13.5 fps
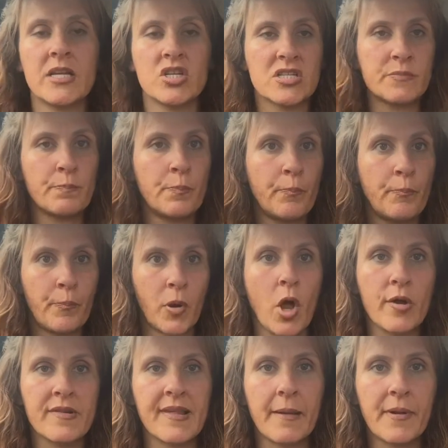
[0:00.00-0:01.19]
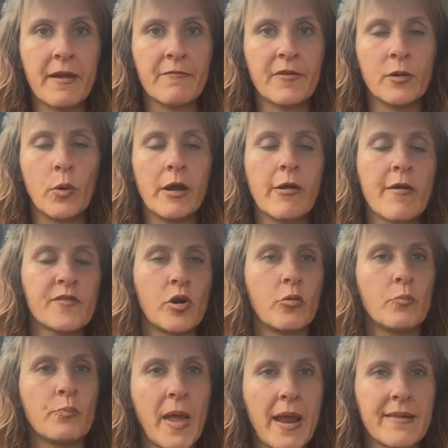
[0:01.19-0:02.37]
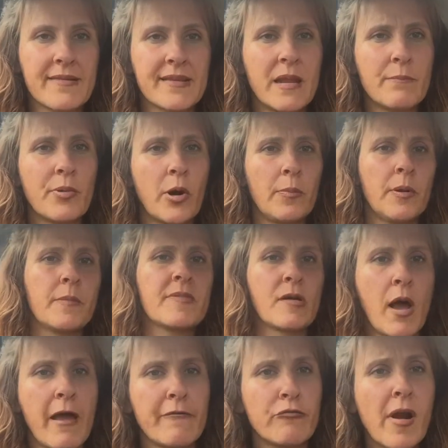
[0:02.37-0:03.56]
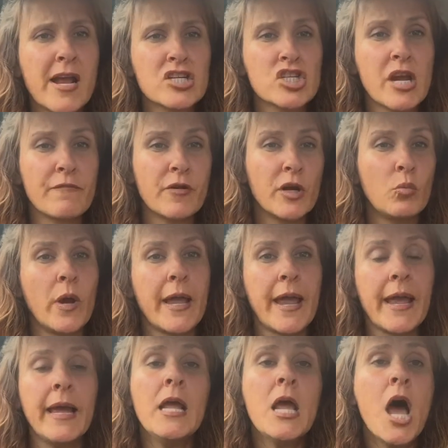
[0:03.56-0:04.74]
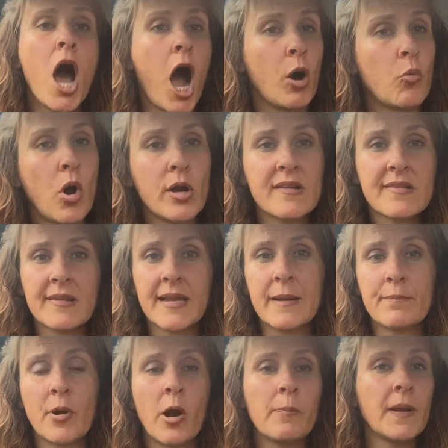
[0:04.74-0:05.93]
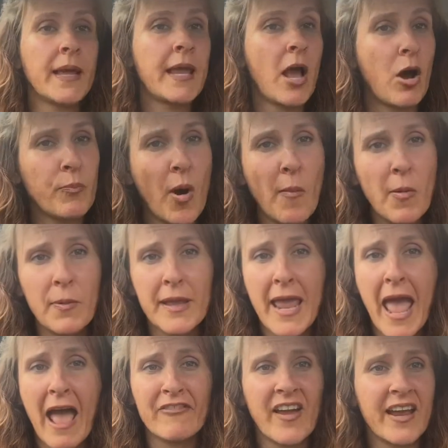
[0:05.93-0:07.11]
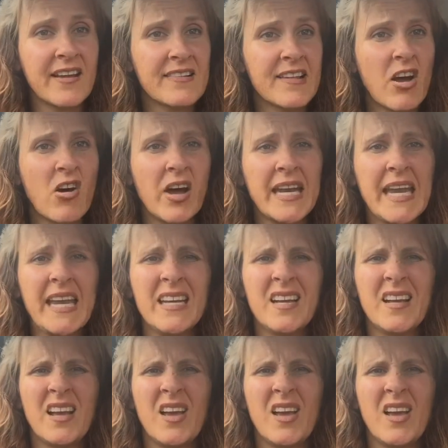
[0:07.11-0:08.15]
It just blows up everywhere. I've got bad skin problems. I'll have rash everywhere. I won't sleep properly. I'll probably have anxiety.